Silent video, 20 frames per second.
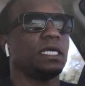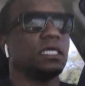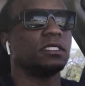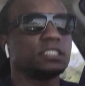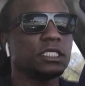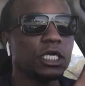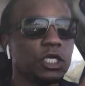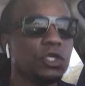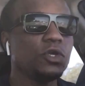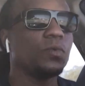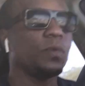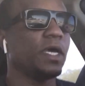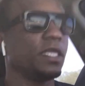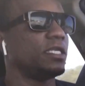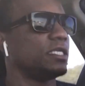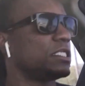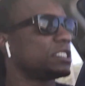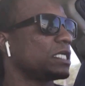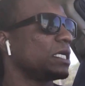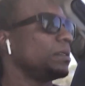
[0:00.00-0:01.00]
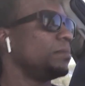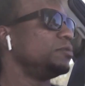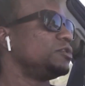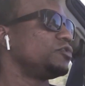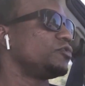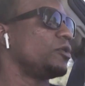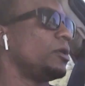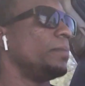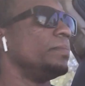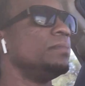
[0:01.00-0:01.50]
I'll tell you where this comes
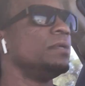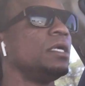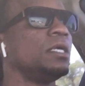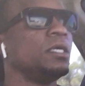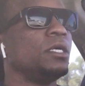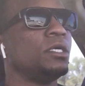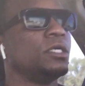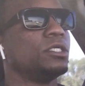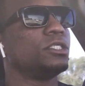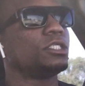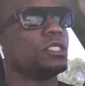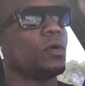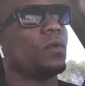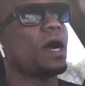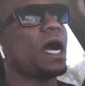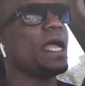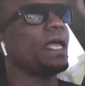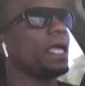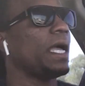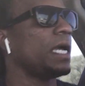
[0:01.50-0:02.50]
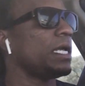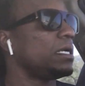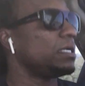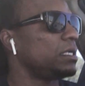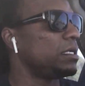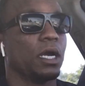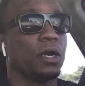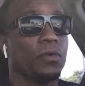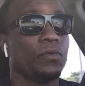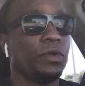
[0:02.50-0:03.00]
from. So I had
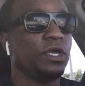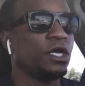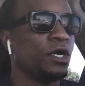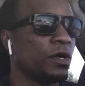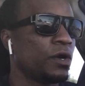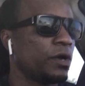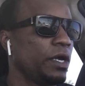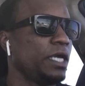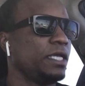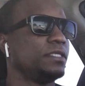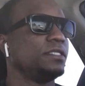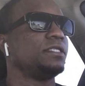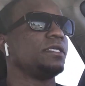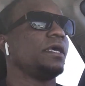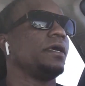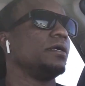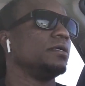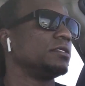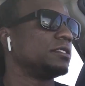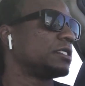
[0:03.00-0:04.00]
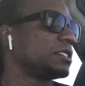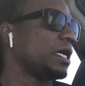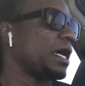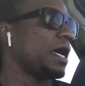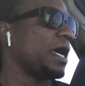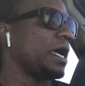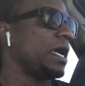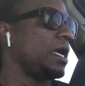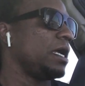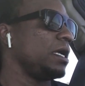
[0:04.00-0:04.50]
a career in sales.
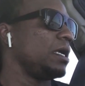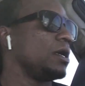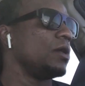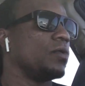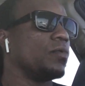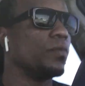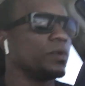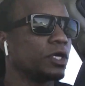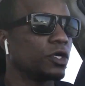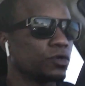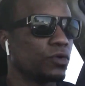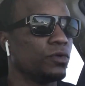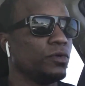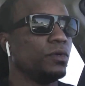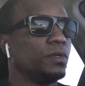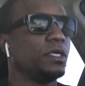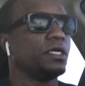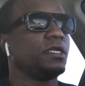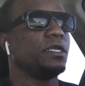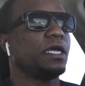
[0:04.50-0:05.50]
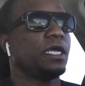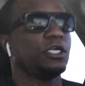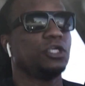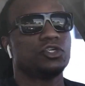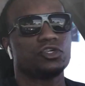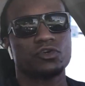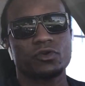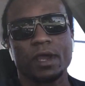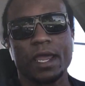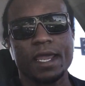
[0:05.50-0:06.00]
I recruited and
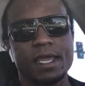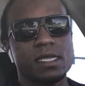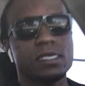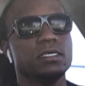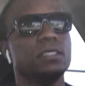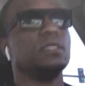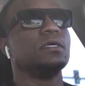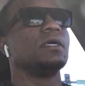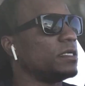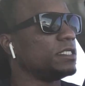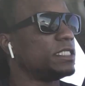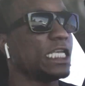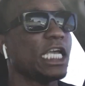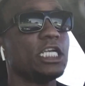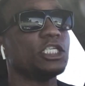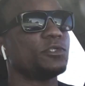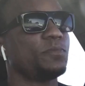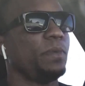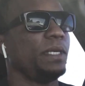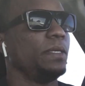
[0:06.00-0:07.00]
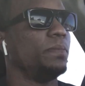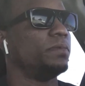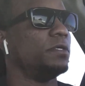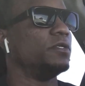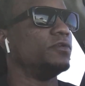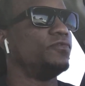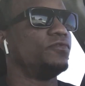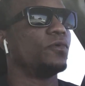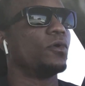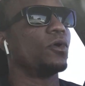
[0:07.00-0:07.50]
trained
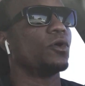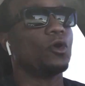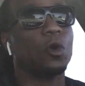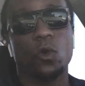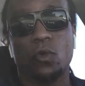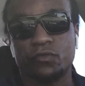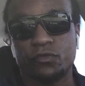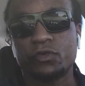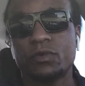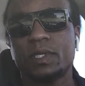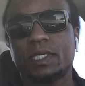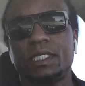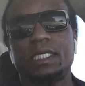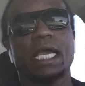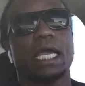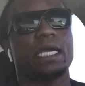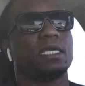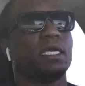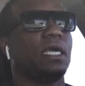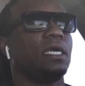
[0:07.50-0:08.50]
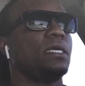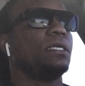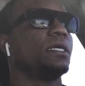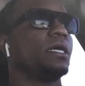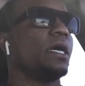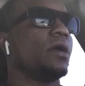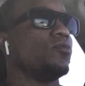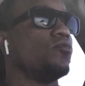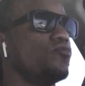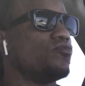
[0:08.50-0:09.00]
salespeople for over a decade.
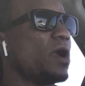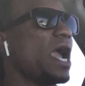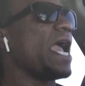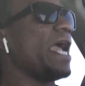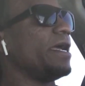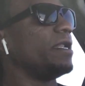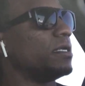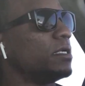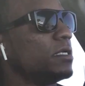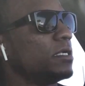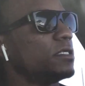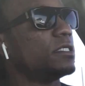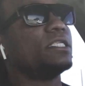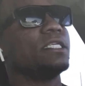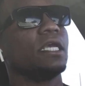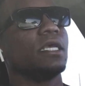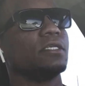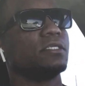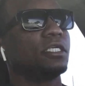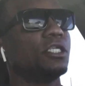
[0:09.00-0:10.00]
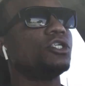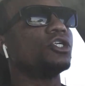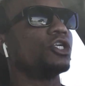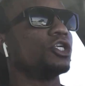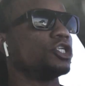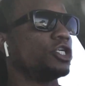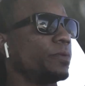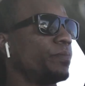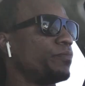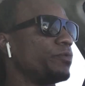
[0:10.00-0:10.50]
I ran a sales
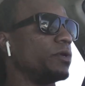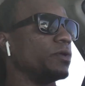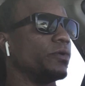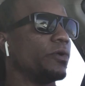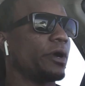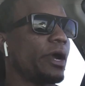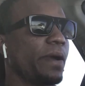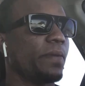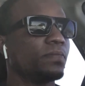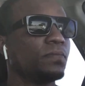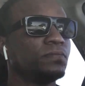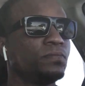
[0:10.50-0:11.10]
internship program.